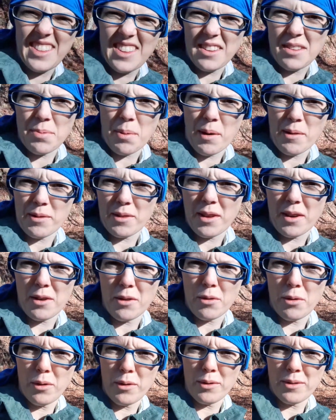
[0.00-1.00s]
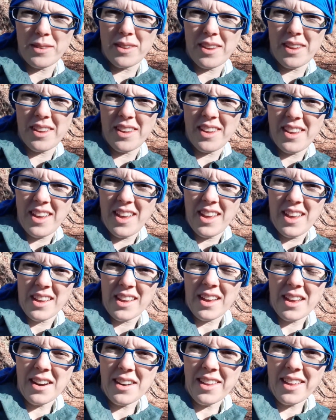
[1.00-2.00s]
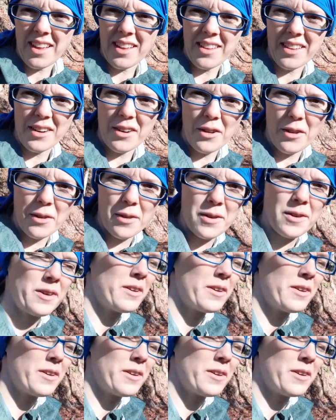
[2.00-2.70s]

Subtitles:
this part was kind of cool. It's kind of like a little